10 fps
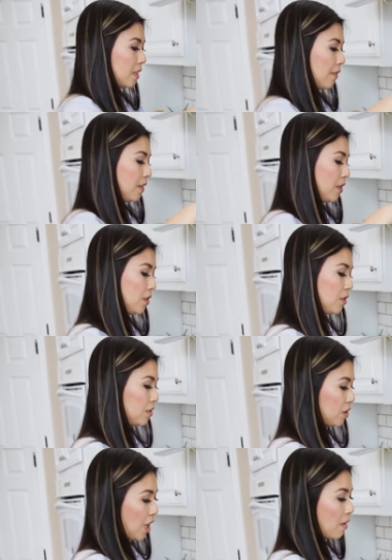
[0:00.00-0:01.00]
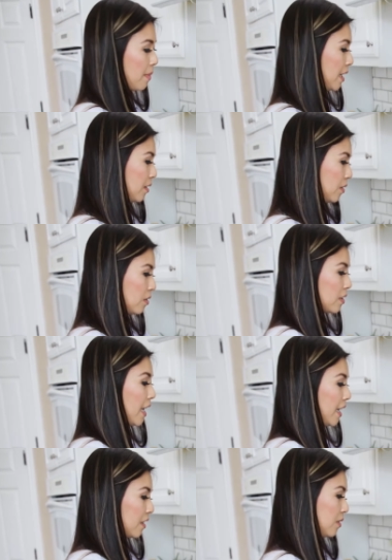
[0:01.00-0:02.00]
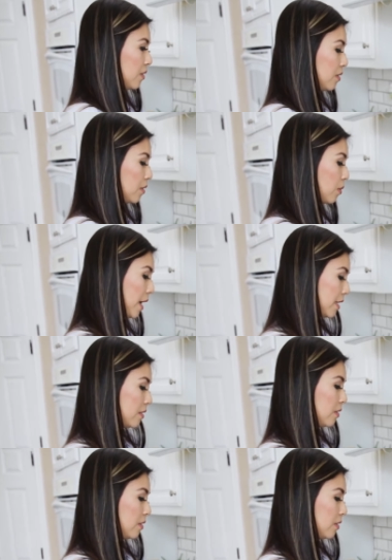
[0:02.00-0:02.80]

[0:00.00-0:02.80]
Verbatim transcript: could definitely use chow mein noodles, egg noodles, rice